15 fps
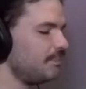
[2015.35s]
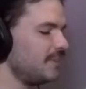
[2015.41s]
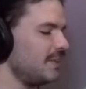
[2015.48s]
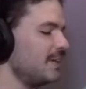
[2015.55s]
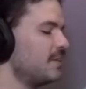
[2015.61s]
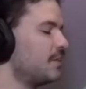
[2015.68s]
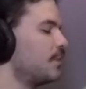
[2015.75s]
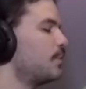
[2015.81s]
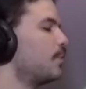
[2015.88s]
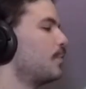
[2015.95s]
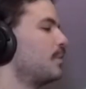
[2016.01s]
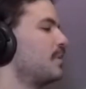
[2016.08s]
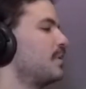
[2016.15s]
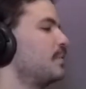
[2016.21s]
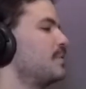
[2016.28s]
Their whole
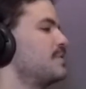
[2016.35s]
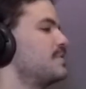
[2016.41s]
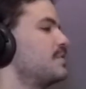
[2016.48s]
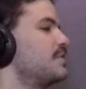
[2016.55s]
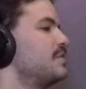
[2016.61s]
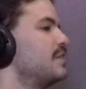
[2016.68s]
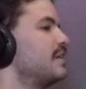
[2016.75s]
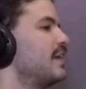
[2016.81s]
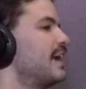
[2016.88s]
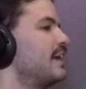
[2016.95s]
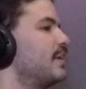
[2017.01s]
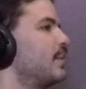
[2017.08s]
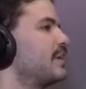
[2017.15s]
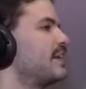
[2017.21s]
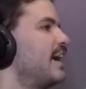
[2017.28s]
thing was they had
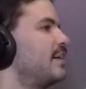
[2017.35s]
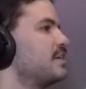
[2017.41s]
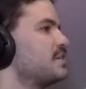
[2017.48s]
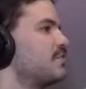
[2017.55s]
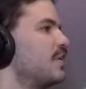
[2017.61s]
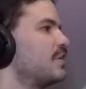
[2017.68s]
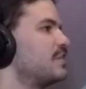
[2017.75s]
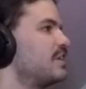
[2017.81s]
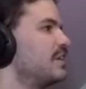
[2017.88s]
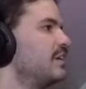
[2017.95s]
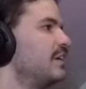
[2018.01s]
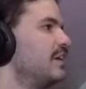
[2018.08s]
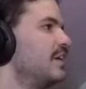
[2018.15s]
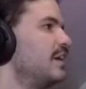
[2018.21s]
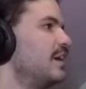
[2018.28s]
erectile dysfunction,
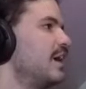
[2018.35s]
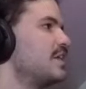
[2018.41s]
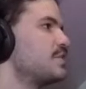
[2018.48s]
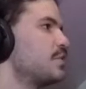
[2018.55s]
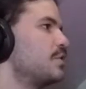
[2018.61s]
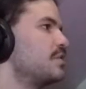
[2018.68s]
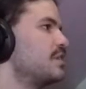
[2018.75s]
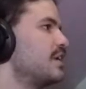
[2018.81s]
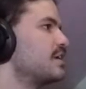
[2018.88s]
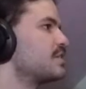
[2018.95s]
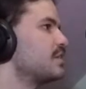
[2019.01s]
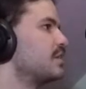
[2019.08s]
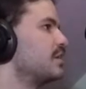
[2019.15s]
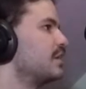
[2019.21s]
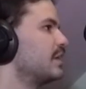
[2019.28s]
and so their dicks
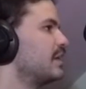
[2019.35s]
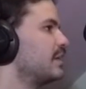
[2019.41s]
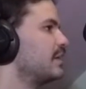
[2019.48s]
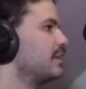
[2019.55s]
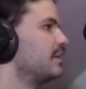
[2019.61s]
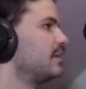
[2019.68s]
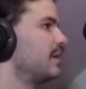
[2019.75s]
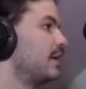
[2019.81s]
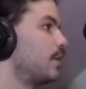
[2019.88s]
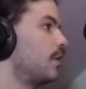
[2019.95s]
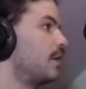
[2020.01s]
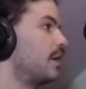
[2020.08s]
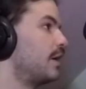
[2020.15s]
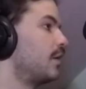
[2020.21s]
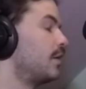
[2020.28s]
couldn't like get
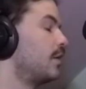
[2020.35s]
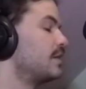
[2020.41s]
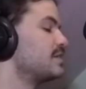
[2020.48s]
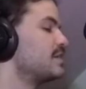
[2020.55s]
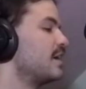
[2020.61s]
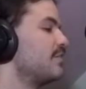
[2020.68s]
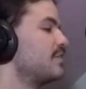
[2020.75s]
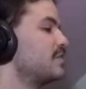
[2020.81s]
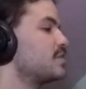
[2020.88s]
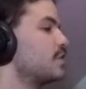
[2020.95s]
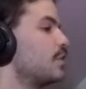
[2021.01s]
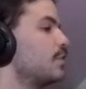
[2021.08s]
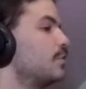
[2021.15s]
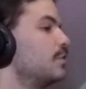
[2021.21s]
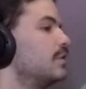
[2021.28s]
hard at all and stuff, and
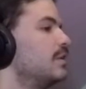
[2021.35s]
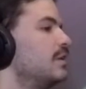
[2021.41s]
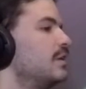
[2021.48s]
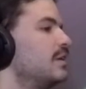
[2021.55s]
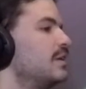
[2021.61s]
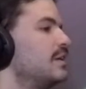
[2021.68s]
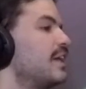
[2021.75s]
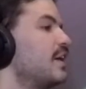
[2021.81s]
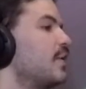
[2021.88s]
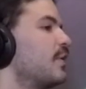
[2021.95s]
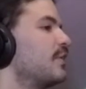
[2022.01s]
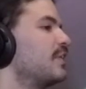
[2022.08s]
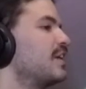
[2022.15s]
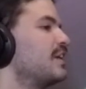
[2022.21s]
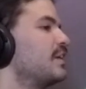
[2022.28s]
so they
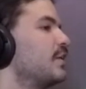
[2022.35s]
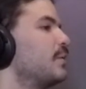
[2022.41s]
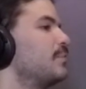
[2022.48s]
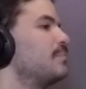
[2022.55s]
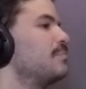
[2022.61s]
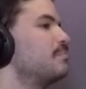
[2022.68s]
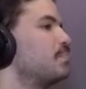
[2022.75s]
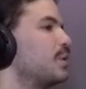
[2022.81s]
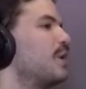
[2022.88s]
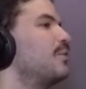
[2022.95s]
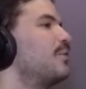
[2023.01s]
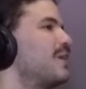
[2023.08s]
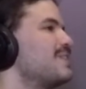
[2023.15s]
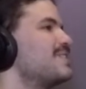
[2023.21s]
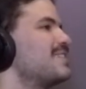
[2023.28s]
heard like, you know, blood
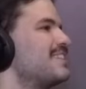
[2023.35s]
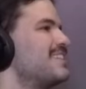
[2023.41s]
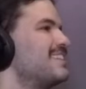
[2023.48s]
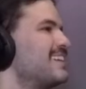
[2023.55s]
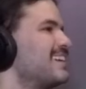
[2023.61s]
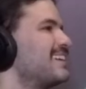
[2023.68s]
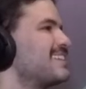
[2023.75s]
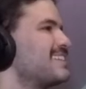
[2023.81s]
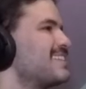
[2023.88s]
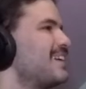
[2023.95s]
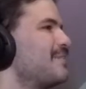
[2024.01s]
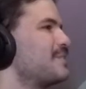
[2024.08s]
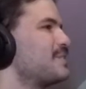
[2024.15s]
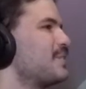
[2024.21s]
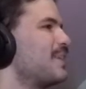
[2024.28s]
runs to the dick and
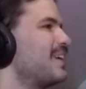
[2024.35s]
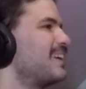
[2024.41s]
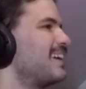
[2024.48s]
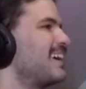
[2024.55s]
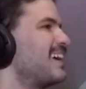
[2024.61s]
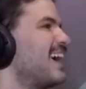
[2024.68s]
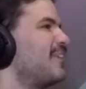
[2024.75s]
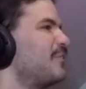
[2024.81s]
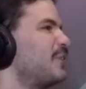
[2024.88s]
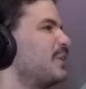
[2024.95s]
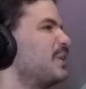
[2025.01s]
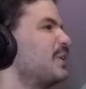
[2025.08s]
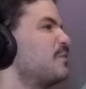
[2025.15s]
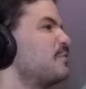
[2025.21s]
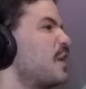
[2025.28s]
stuff, so they got
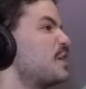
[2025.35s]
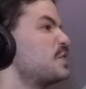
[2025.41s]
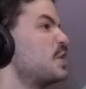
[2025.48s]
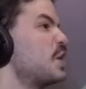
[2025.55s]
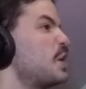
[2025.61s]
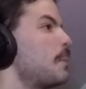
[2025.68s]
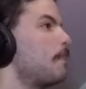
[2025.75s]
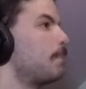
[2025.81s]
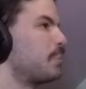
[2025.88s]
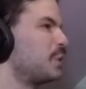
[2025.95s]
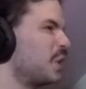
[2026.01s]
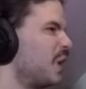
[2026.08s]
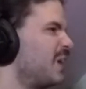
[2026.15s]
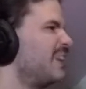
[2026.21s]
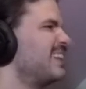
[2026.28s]
really invested in
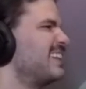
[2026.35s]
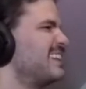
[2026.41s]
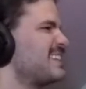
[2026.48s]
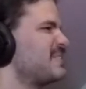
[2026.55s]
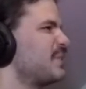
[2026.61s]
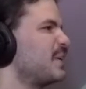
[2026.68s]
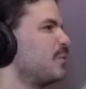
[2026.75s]
blood, and they just like